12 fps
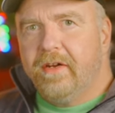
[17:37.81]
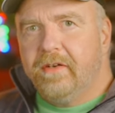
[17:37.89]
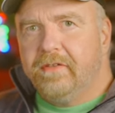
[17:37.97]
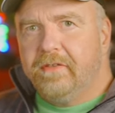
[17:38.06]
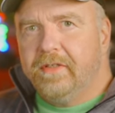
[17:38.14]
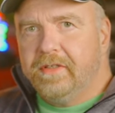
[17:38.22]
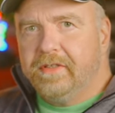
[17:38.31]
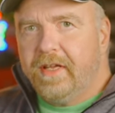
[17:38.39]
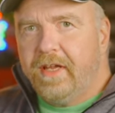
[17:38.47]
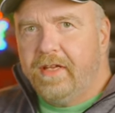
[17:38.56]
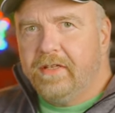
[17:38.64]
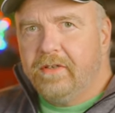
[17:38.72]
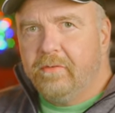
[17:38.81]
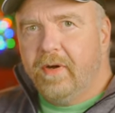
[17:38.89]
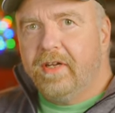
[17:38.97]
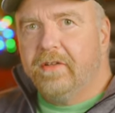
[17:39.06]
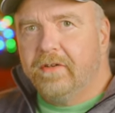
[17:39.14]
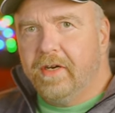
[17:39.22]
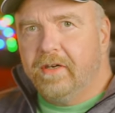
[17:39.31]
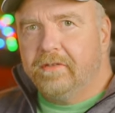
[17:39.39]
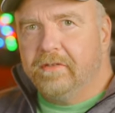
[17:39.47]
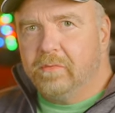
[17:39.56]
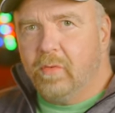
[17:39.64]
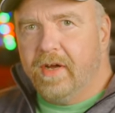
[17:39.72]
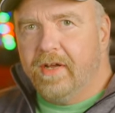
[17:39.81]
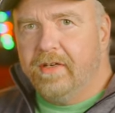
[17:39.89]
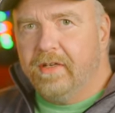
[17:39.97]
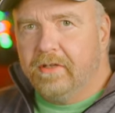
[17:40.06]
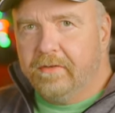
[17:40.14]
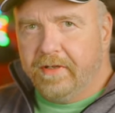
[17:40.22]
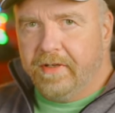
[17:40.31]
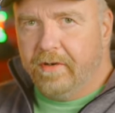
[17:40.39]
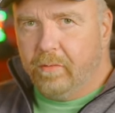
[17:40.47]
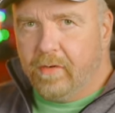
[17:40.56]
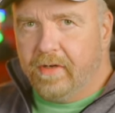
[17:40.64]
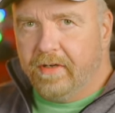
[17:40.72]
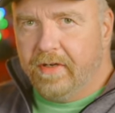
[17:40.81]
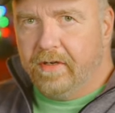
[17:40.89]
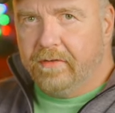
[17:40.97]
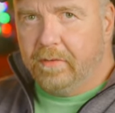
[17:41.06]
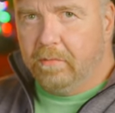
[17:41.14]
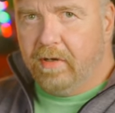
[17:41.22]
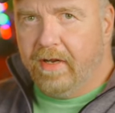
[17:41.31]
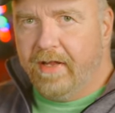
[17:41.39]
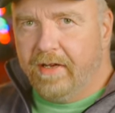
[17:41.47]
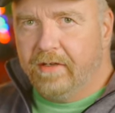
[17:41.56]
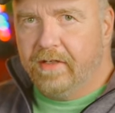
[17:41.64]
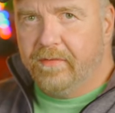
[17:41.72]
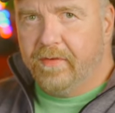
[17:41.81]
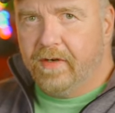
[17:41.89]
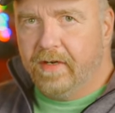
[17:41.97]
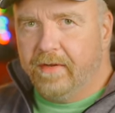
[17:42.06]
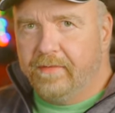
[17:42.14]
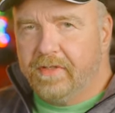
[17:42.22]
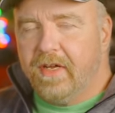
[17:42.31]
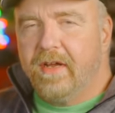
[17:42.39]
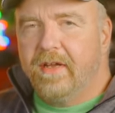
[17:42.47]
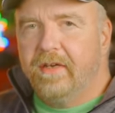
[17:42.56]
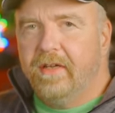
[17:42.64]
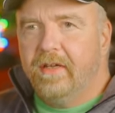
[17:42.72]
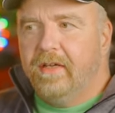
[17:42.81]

character is eight regular characters wide, including a one character blank on the far left side,